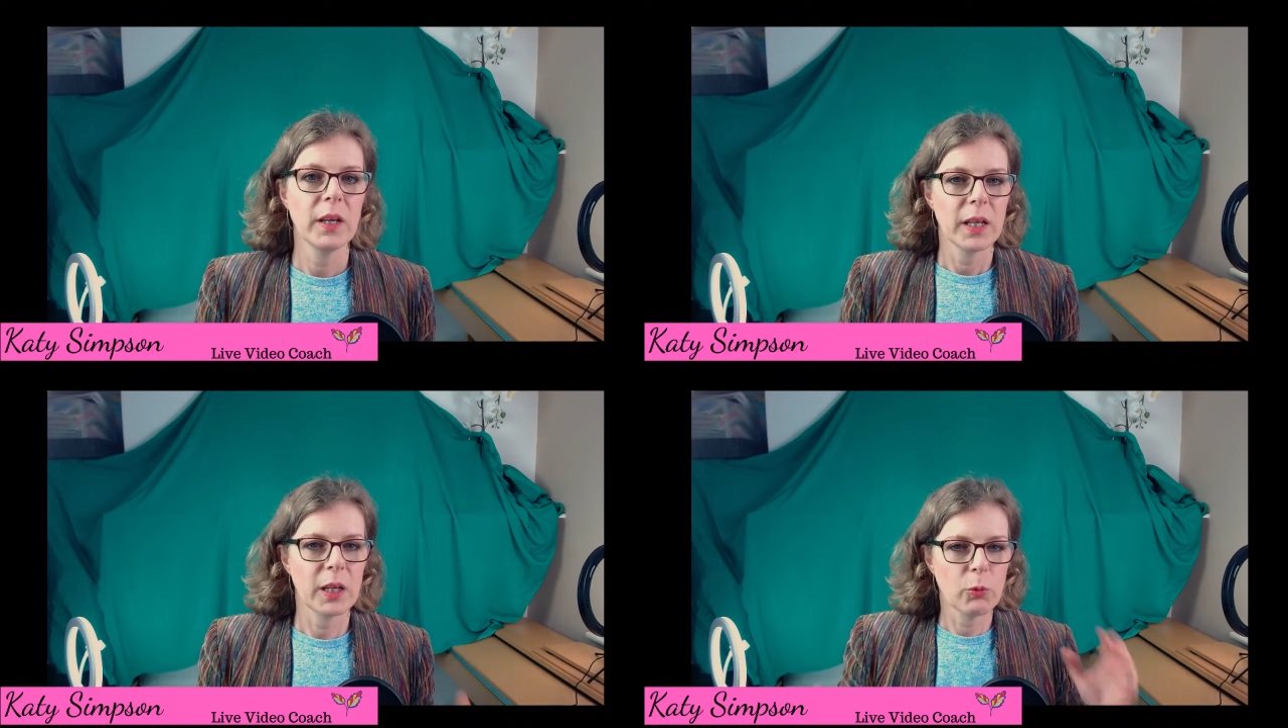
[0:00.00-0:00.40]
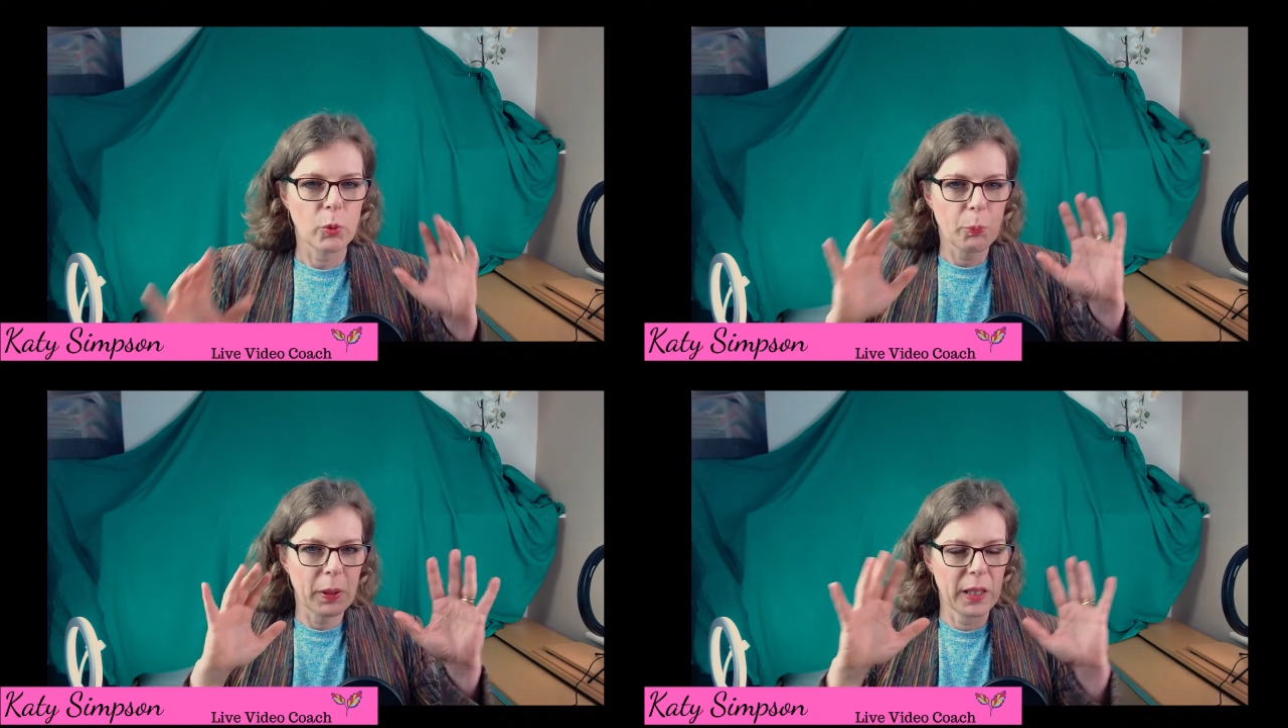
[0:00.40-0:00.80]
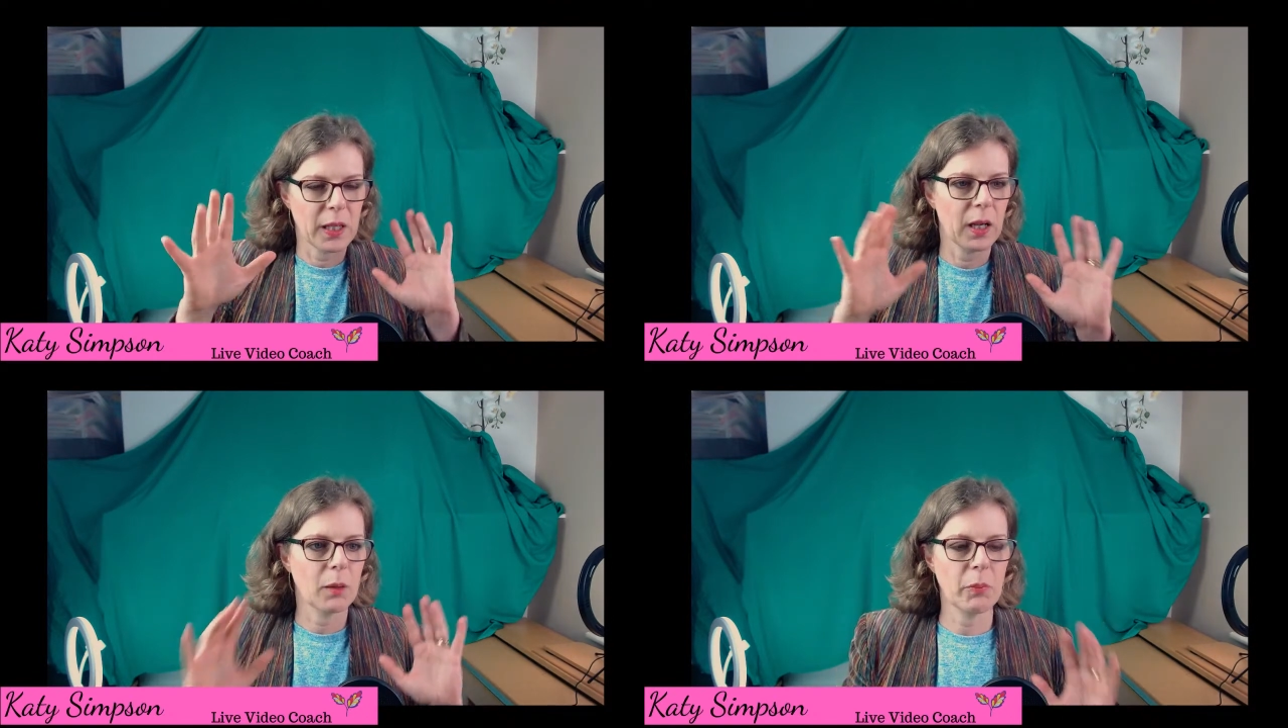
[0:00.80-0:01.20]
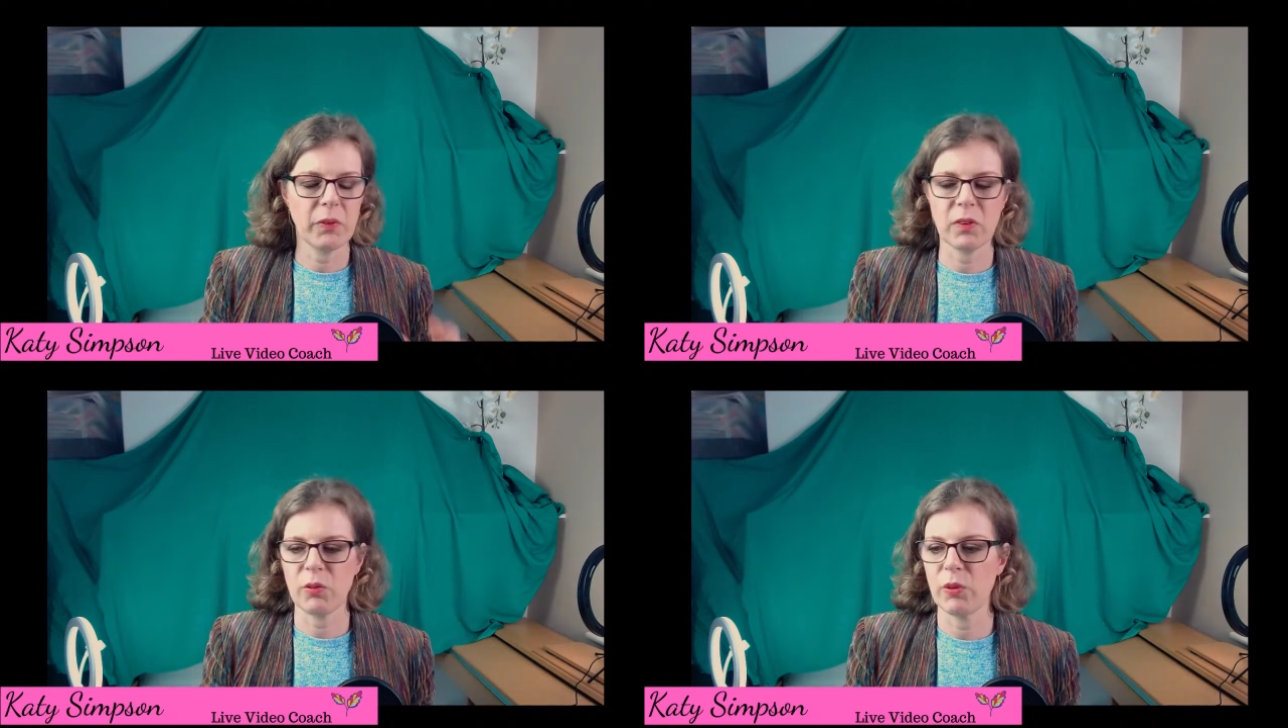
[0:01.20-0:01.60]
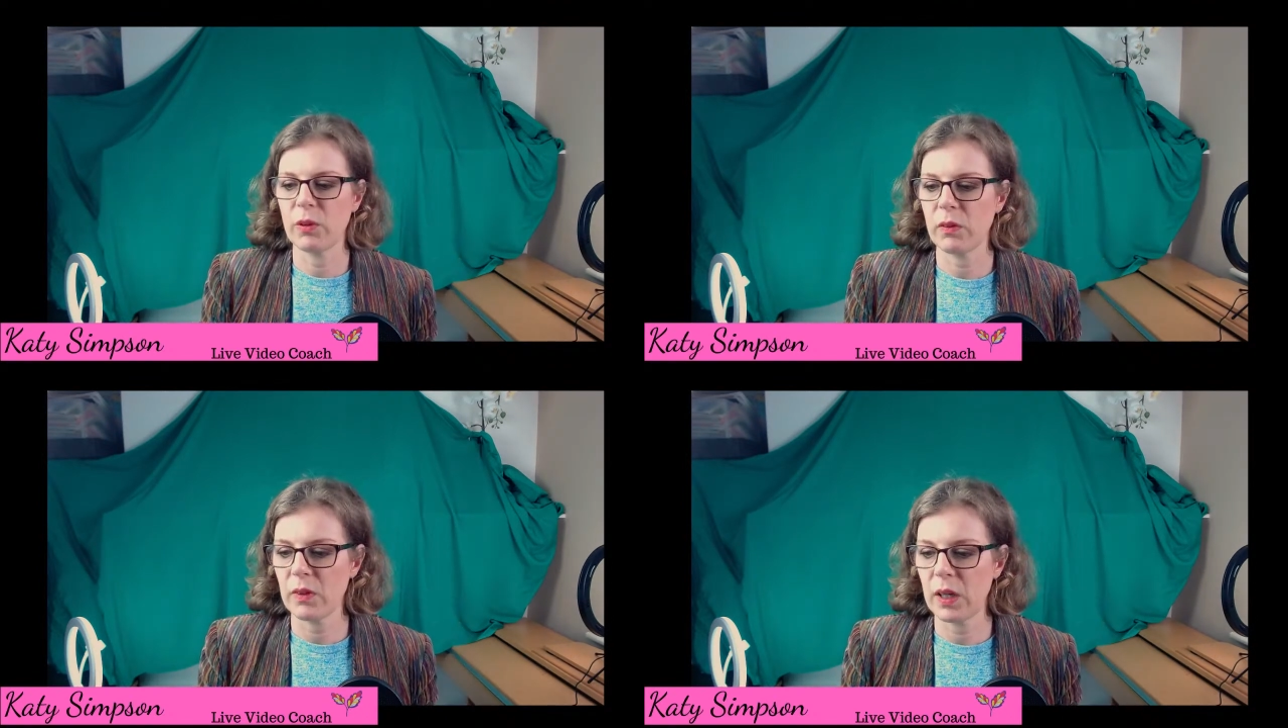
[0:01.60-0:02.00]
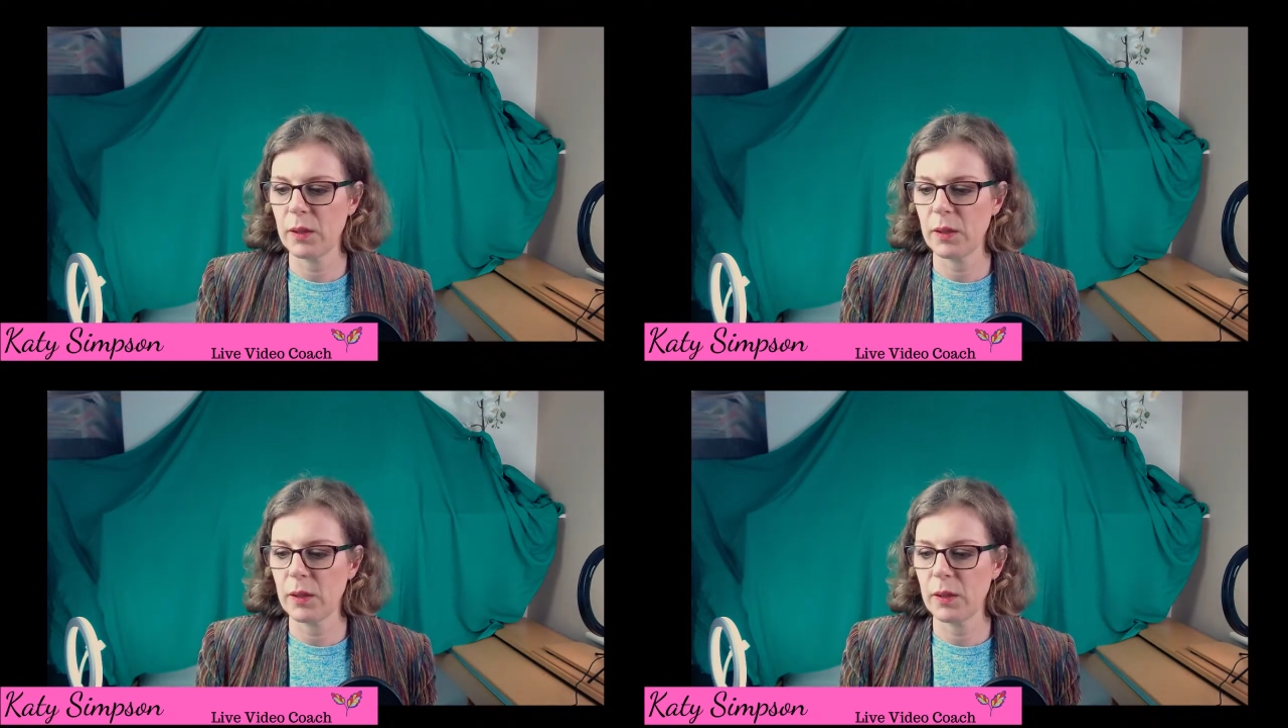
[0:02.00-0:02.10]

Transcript: it will pick up the different